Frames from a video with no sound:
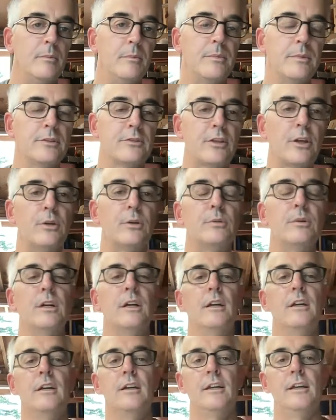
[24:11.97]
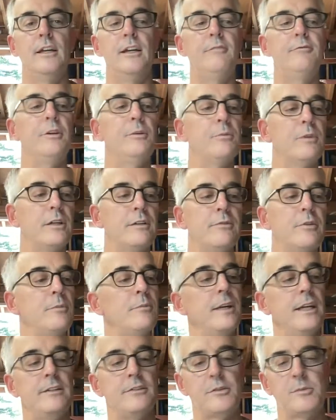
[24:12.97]
So every one of them
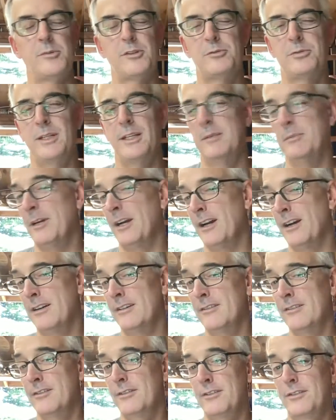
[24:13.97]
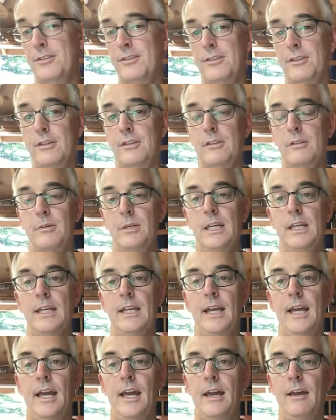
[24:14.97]
ranges between about
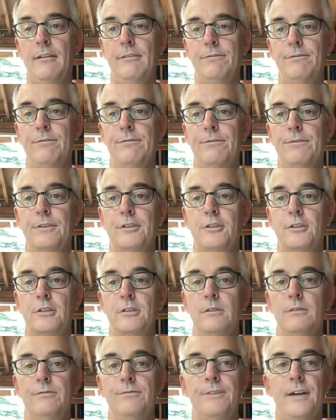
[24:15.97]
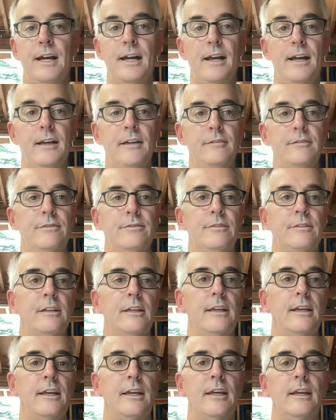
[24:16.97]
3.5 to 5.
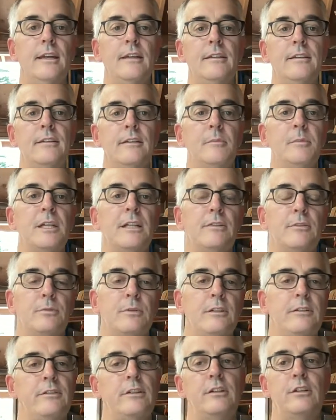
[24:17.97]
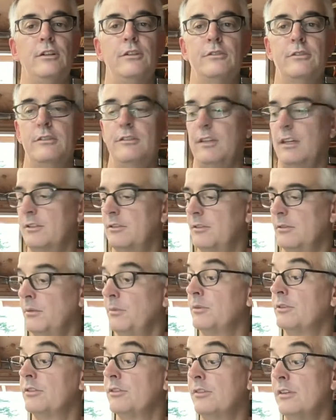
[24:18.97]
And the biggest one is the closure section,
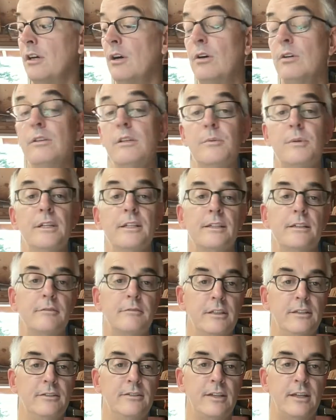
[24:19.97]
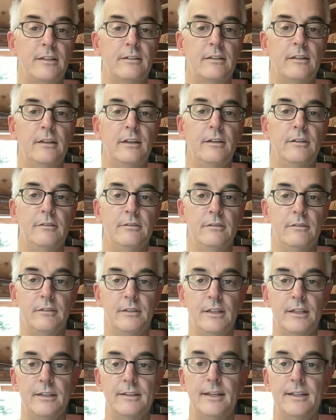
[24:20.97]
which is the only one that can really stand alone.
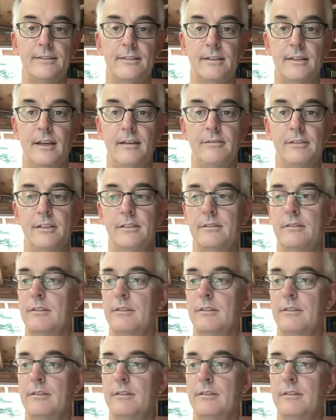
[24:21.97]
And that's 11.